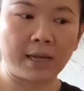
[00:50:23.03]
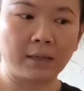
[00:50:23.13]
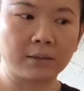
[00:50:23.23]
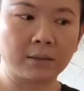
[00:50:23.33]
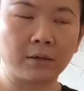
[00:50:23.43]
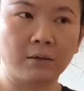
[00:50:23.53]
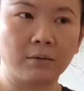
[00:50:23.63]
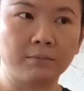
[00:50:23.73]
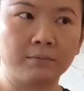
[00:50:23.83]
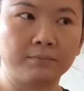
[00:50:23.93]
And
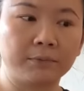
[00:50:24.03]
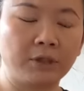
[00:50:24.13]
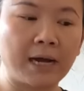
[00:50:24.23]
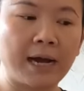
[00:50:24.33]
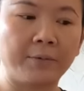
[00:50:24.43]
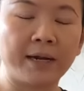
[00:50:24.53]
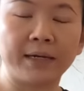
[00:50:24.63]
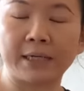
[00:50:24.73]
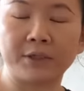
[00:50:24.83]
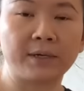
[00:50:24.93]
so, you know, I
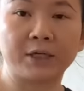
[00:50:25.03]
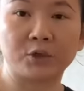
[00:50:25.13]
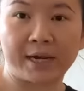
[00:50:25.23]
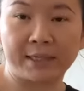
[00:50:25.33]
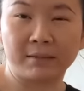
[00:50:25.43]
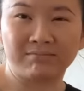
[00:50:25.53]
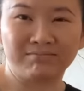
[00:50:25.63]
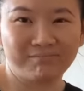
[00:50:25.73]
write, I do like twice